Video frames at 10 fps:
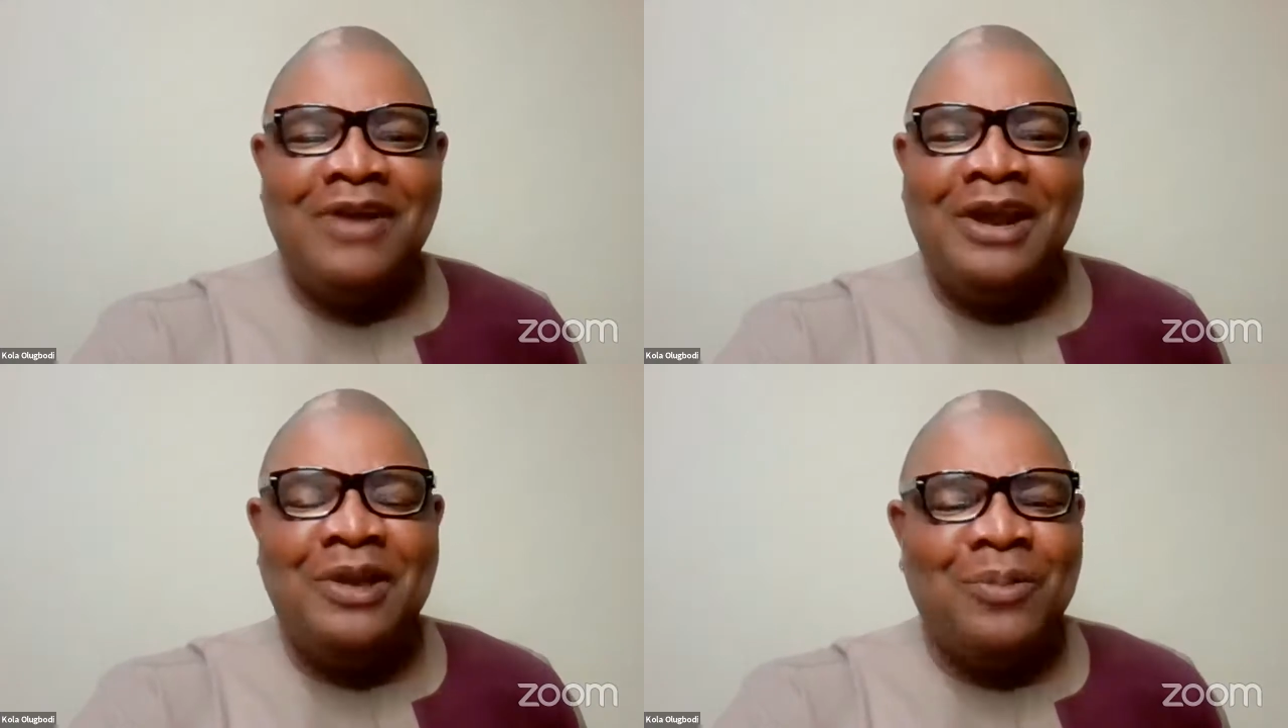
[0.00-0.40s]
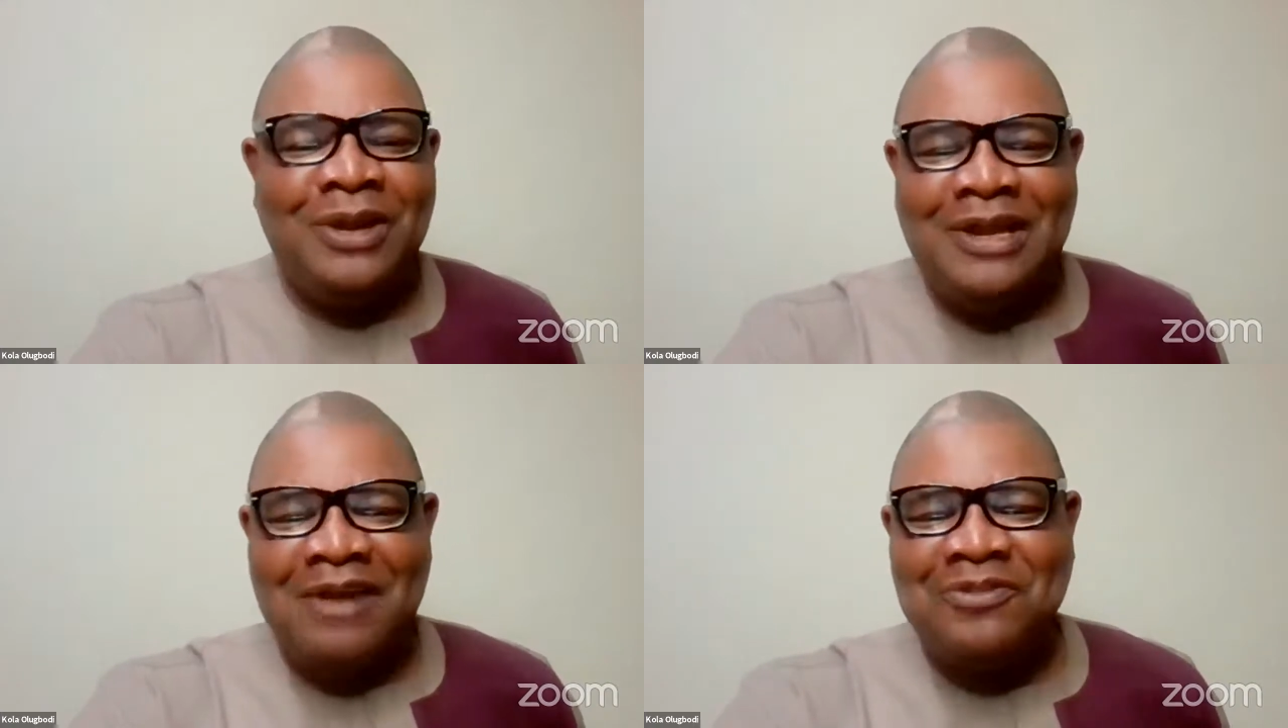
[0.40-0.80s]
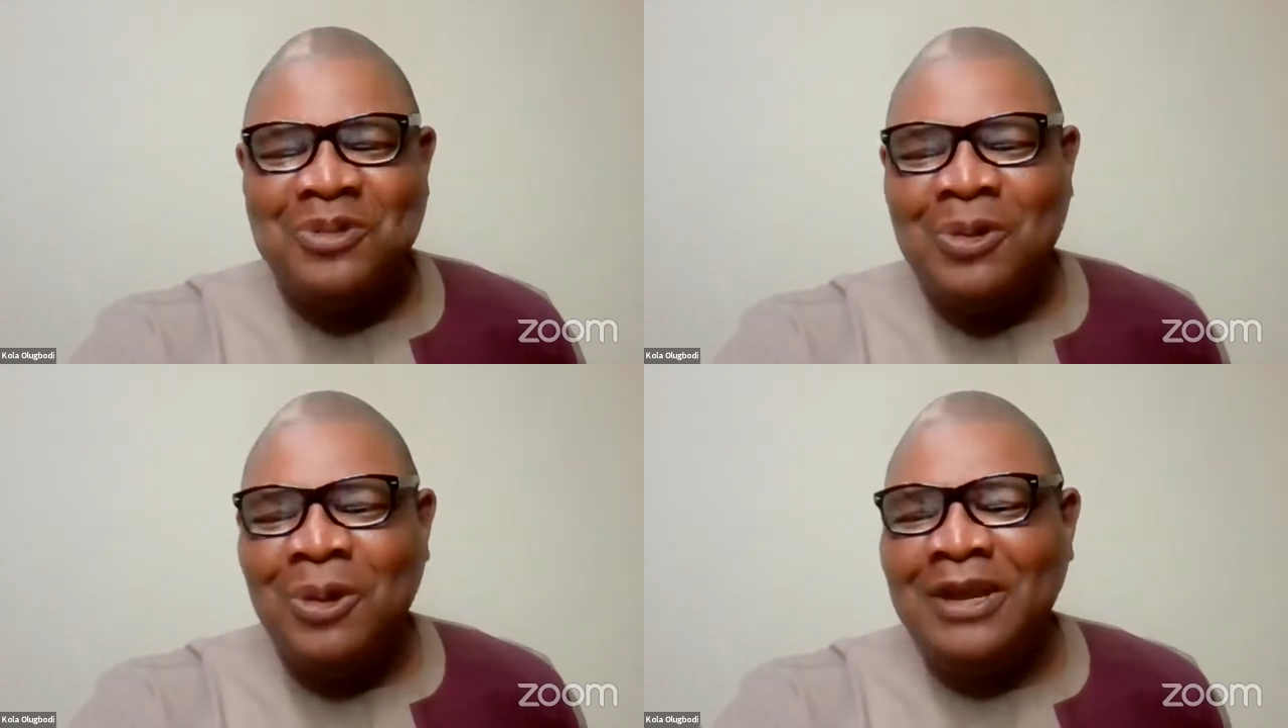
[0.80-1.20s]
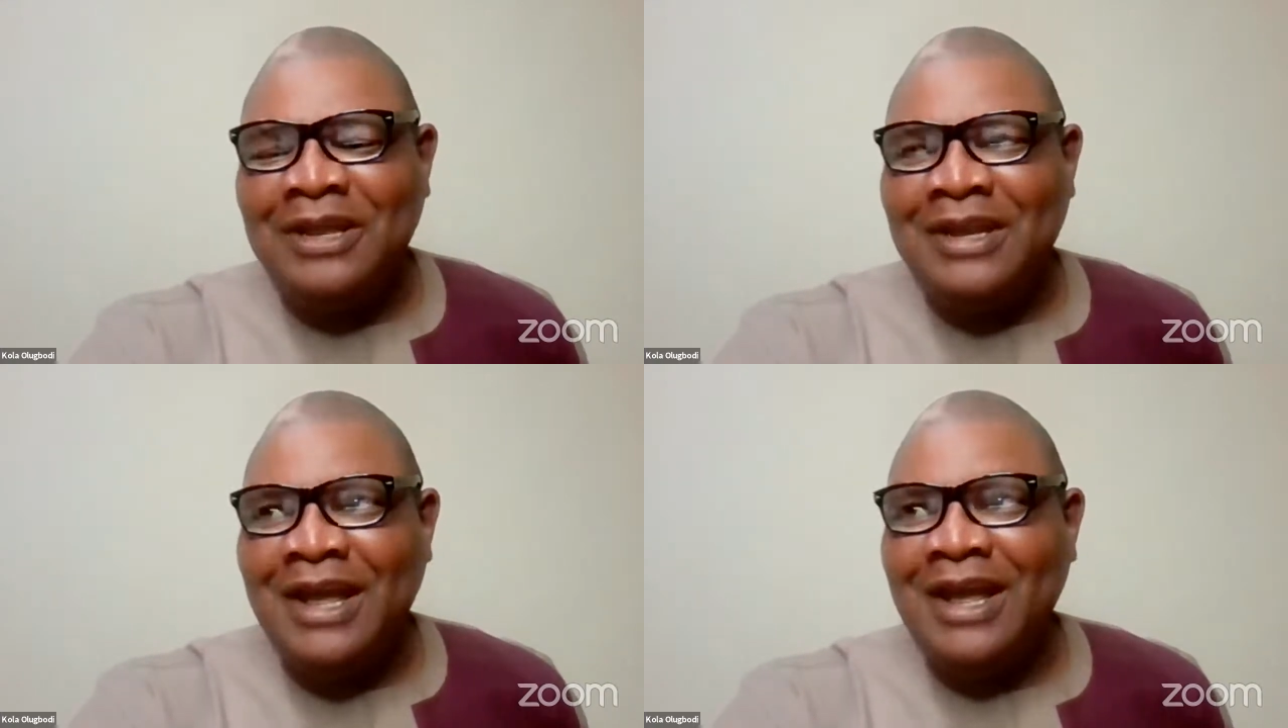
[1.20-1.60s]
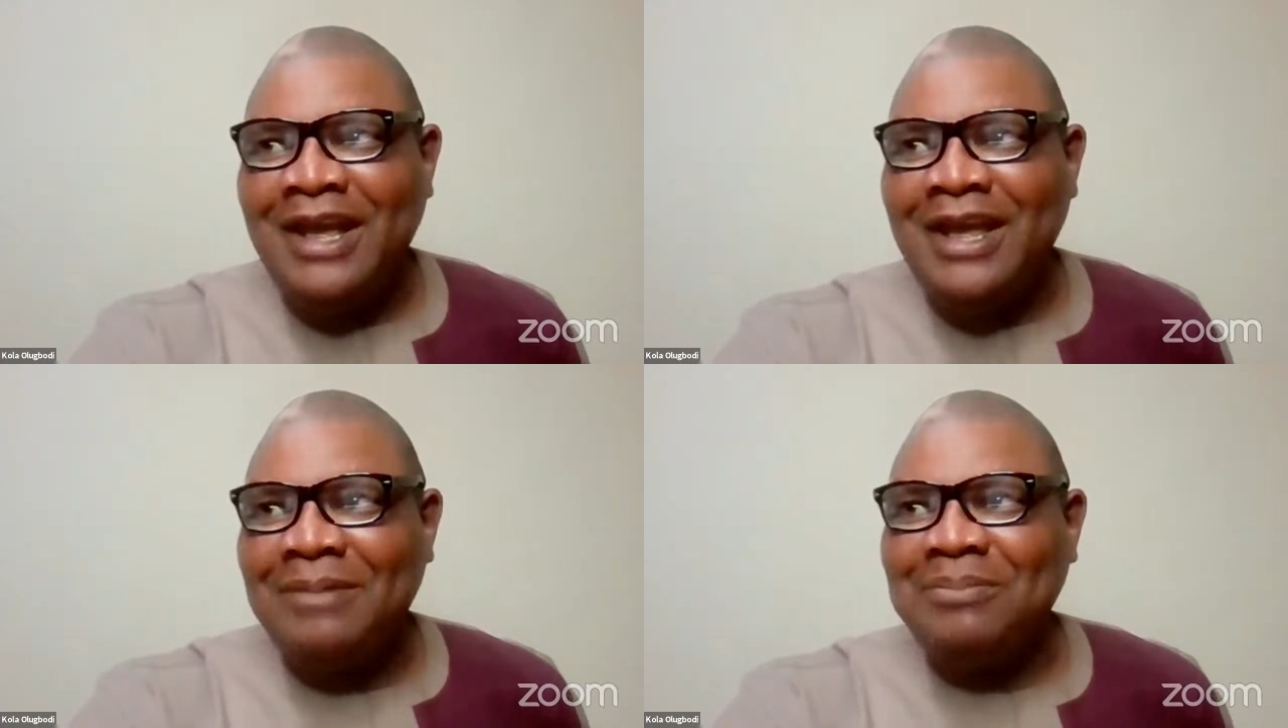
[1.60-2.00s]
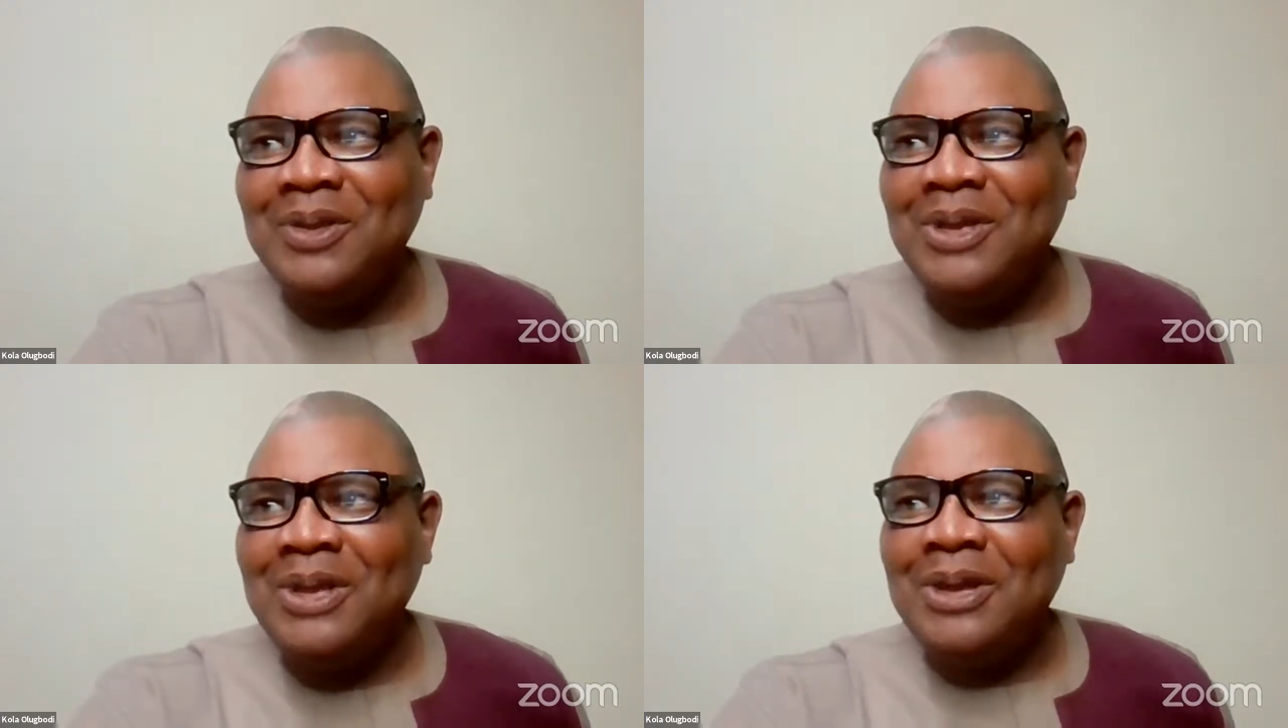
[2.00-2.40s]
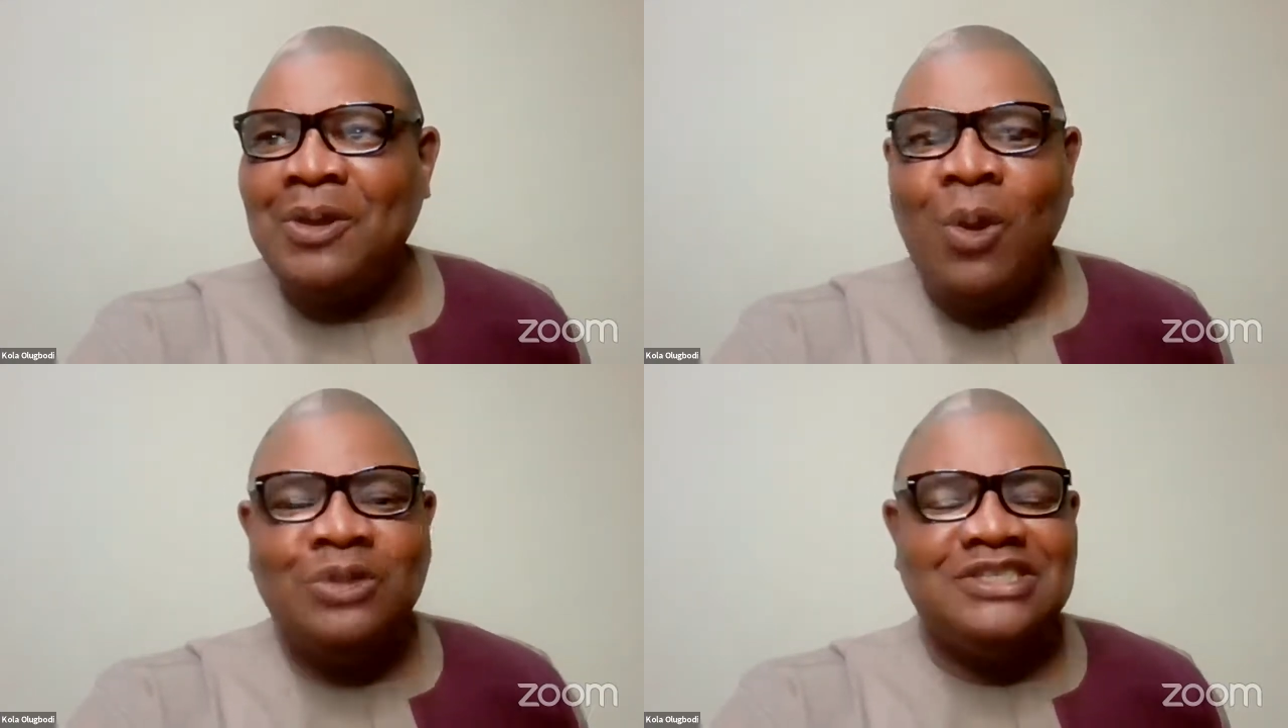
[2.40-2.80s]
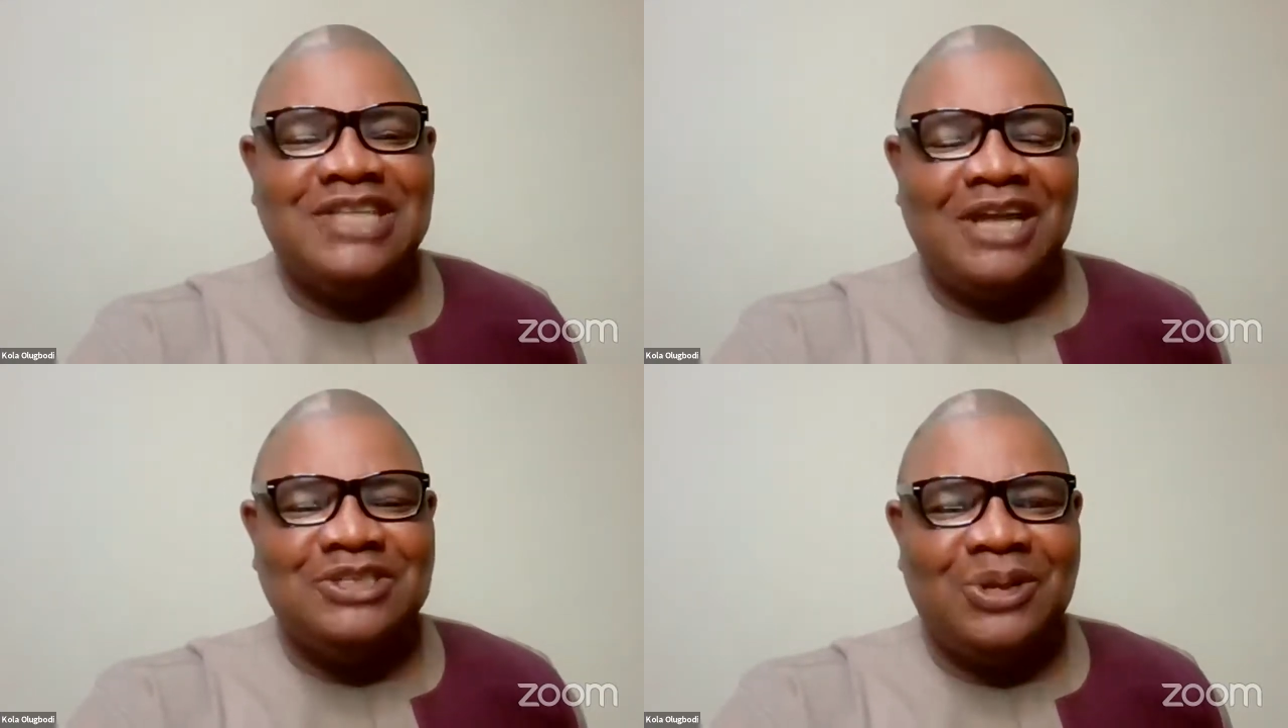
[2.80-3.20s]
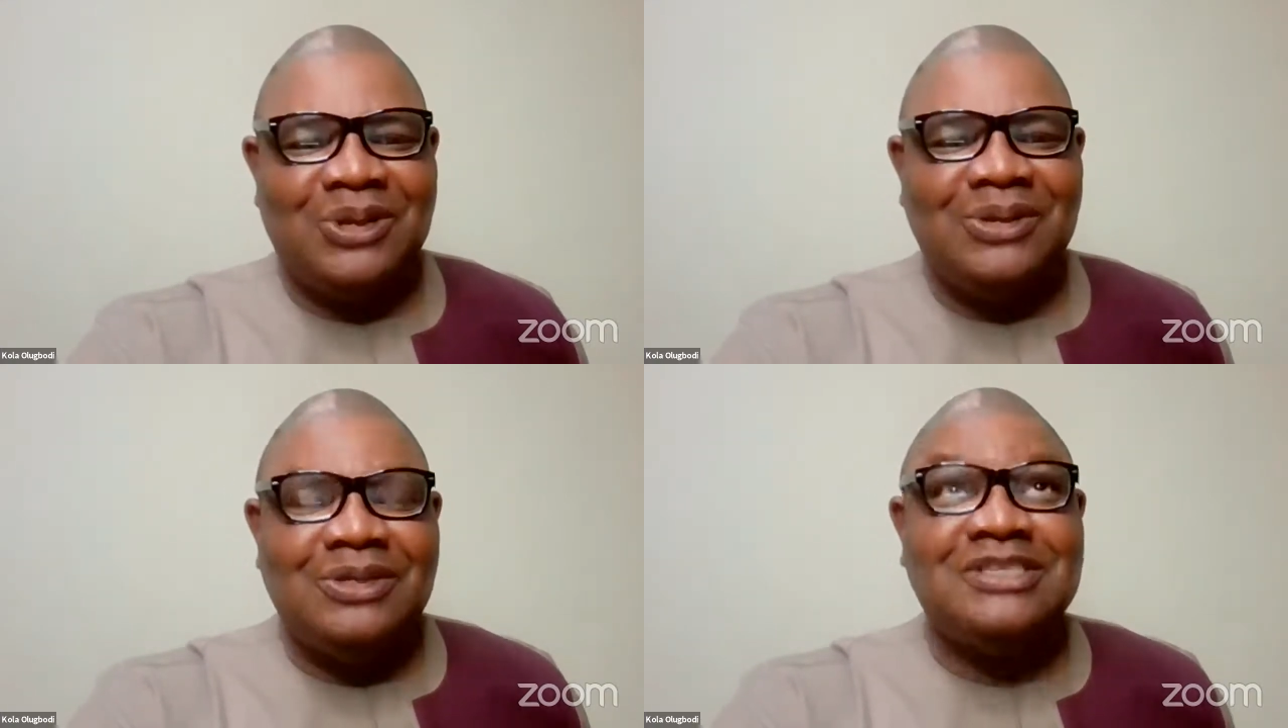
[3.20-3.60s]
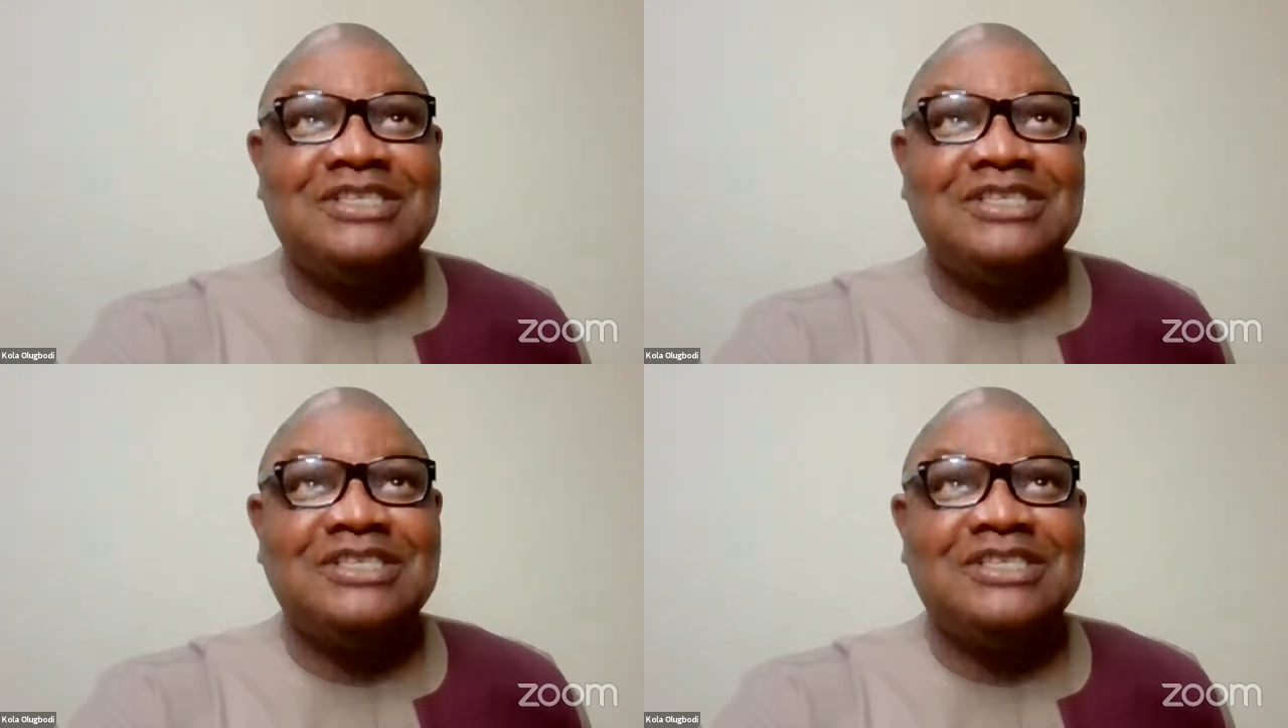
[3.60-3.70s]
very wonderful role in Gold Statue.